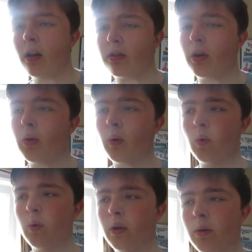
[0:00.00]

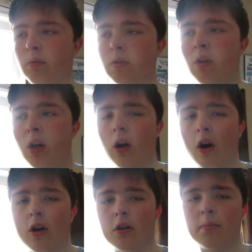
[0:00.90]
so it was a lot
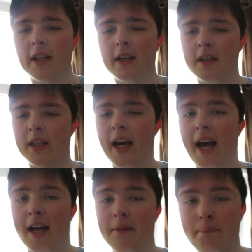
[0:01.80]
harder because
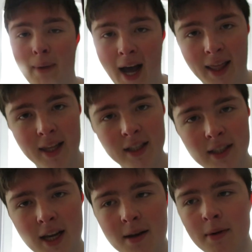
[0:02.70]
I had a math
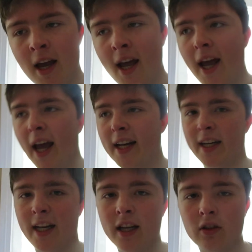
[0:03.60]
exam and
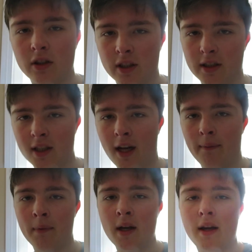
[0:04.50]
an English
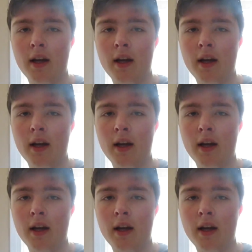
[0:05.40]
exam.